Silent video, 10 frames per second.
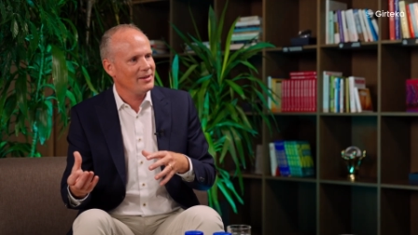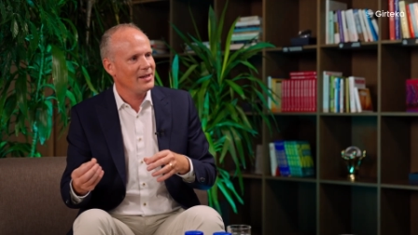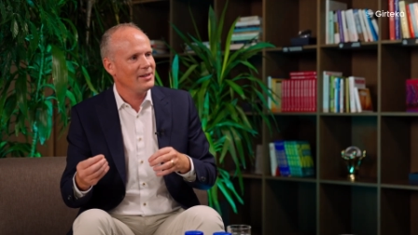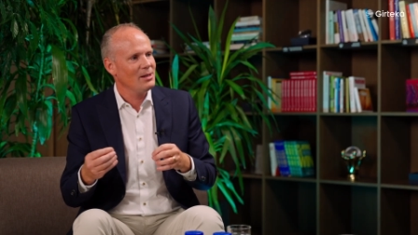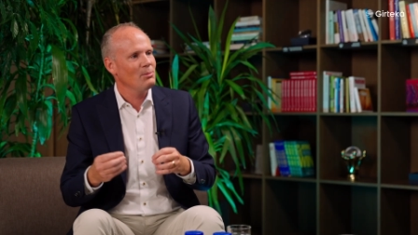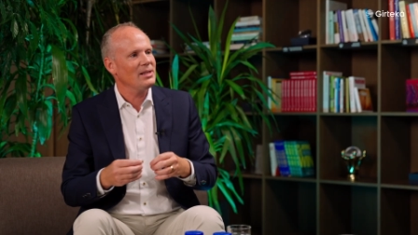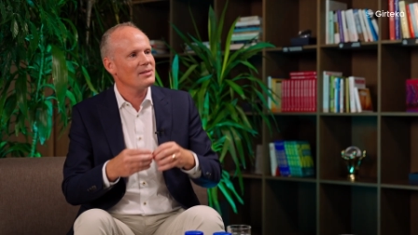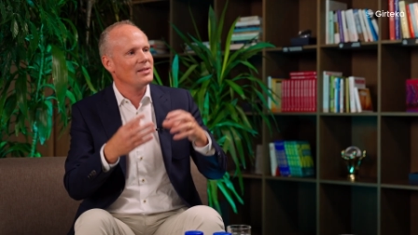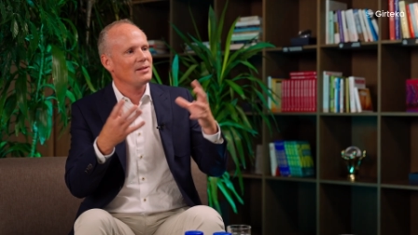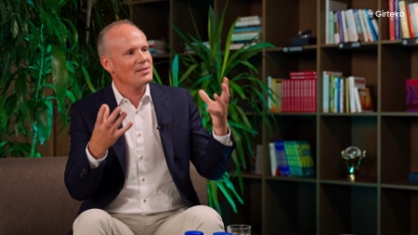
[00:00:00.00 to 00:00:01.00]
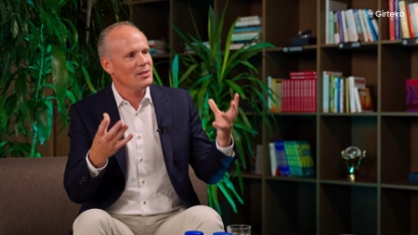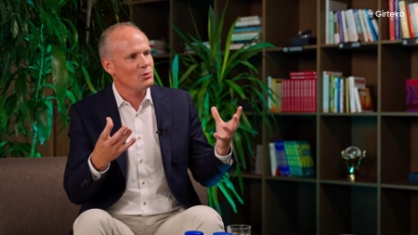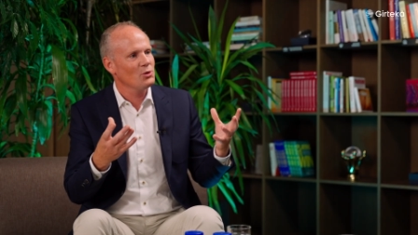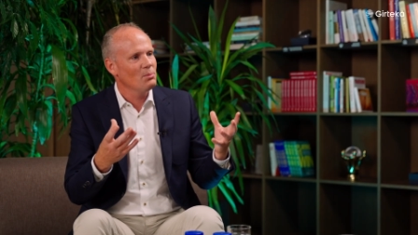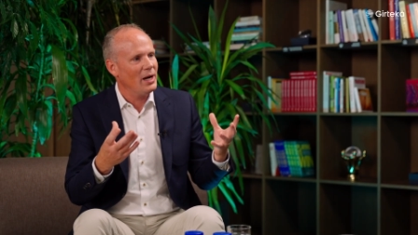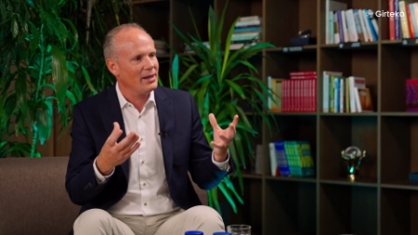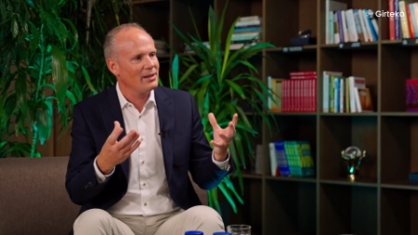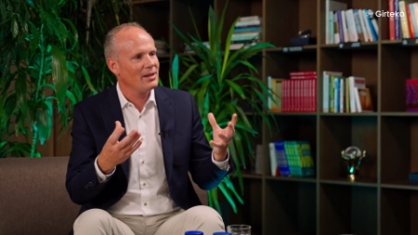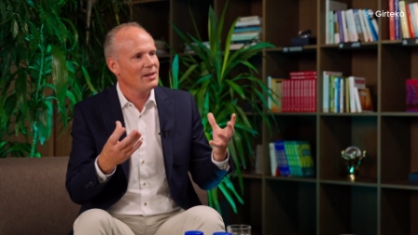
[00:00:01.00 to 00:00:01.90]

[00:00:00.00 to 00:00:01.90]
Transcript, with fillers: and then emits that CO2 back.